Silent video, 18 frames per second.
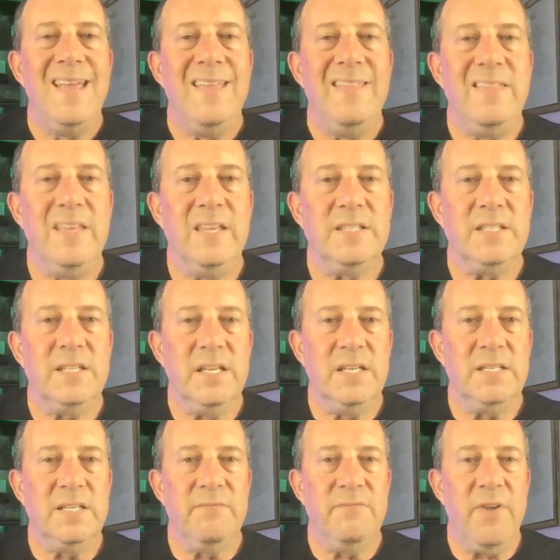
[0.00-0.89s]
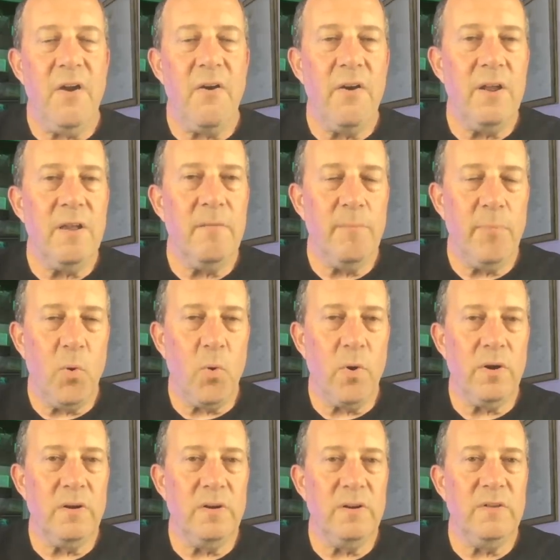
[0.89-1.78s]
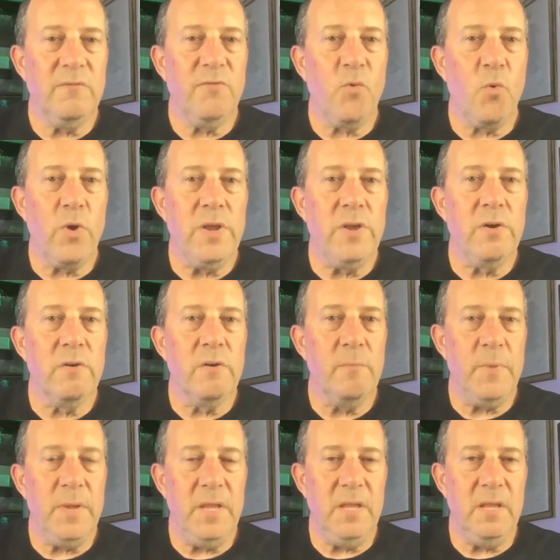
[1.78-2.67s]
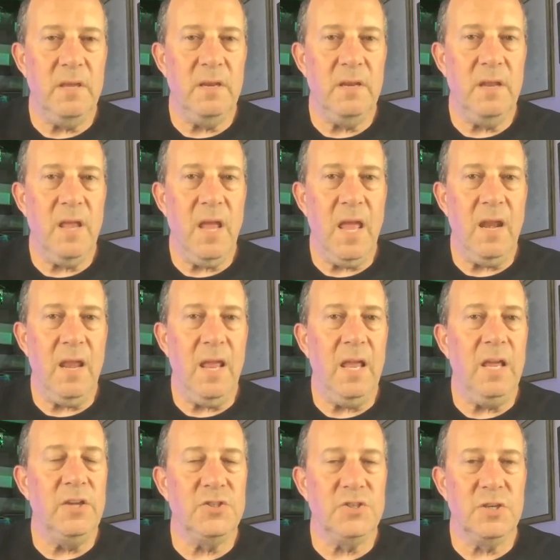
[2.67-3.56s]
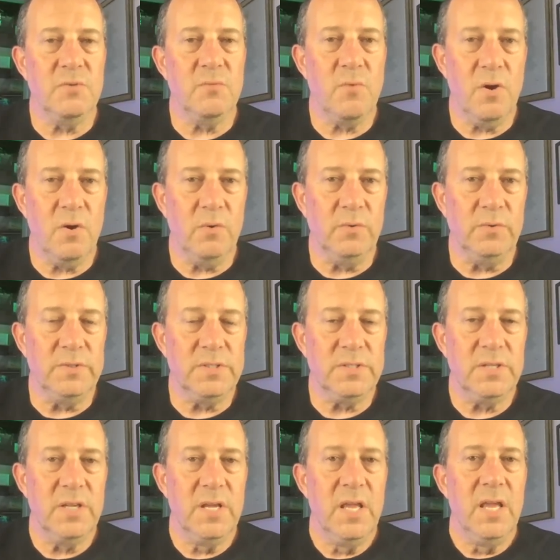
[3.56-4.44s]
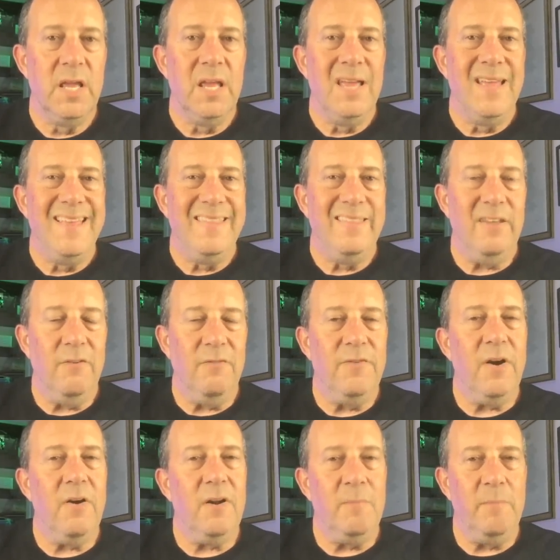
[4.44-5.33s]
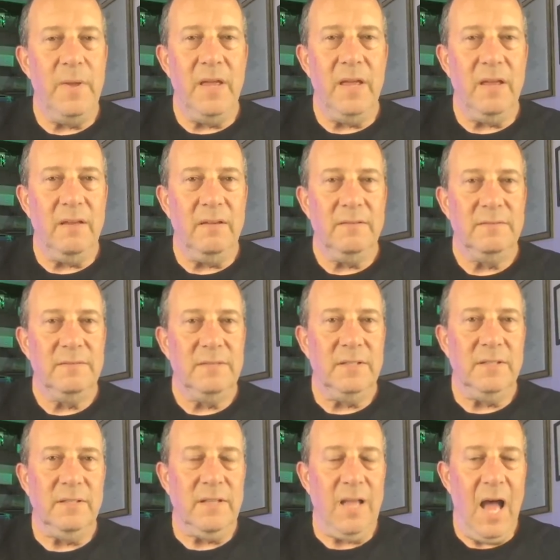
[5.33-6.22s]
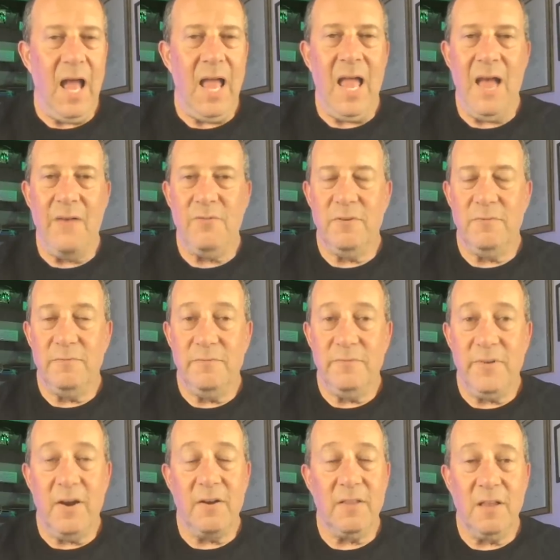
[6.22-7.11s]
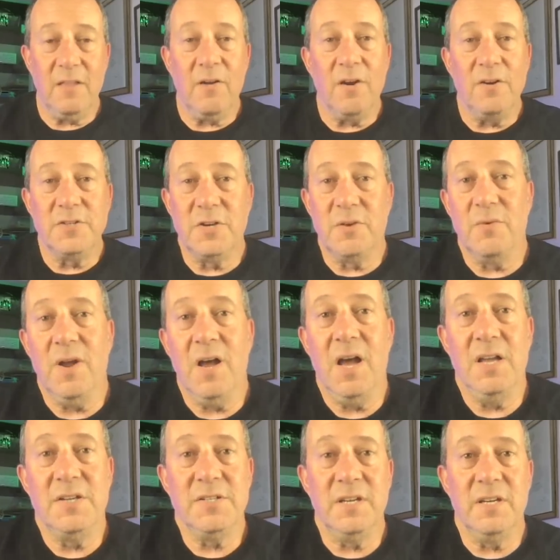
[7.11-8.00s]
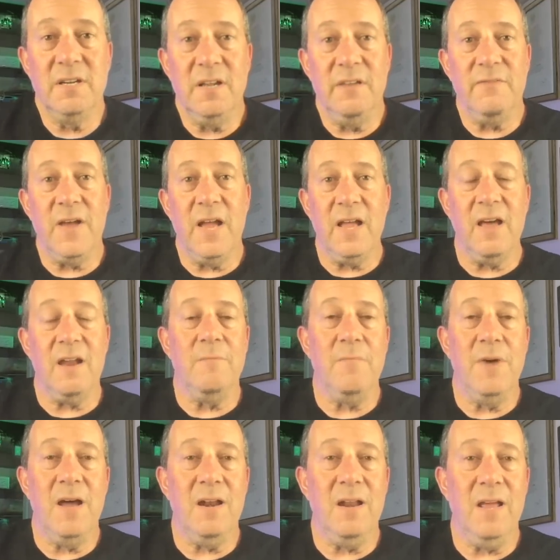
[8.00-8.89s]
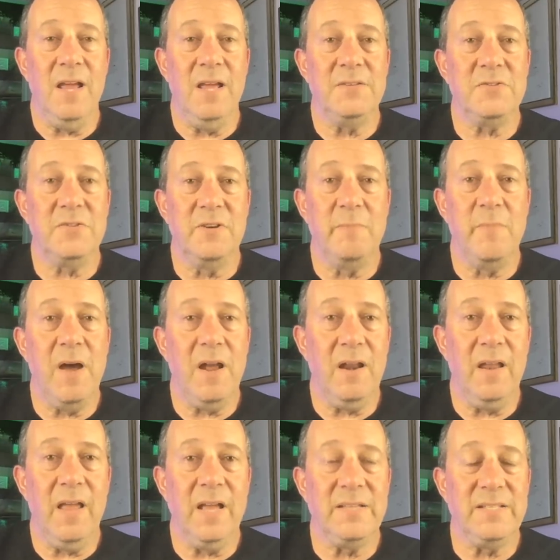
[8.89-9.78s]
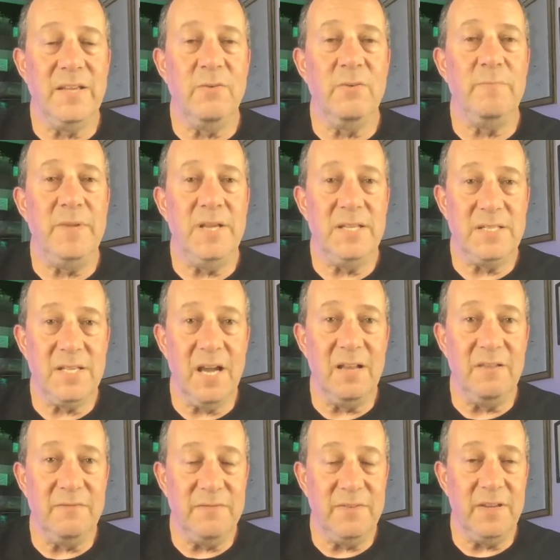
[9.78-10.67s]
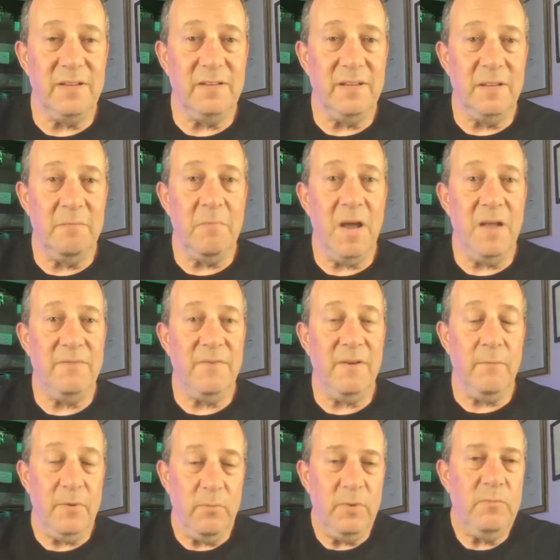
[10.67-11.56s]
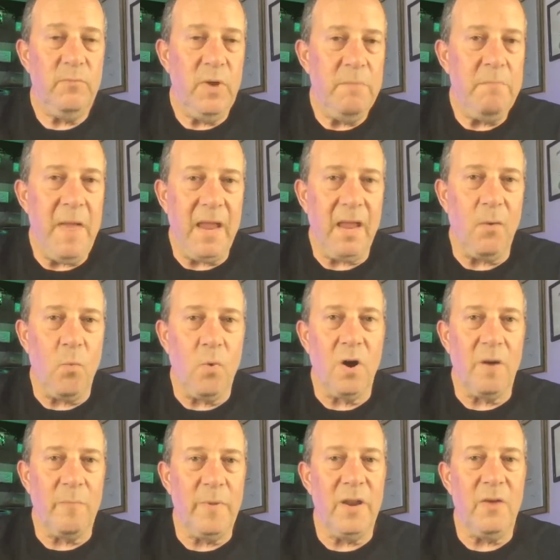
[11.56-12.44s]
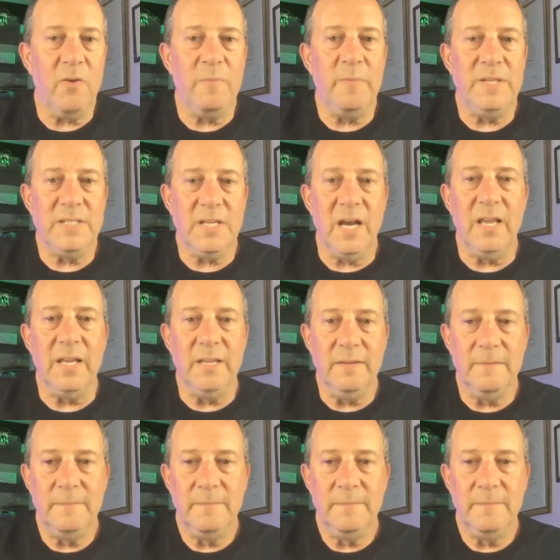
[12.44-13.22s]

This is very important for European and Asian roads. They're very big. I have a fairly large garage, and if I got a Model S or a Model X, it would be a tight fit. And we'd make it work, but it would be tight.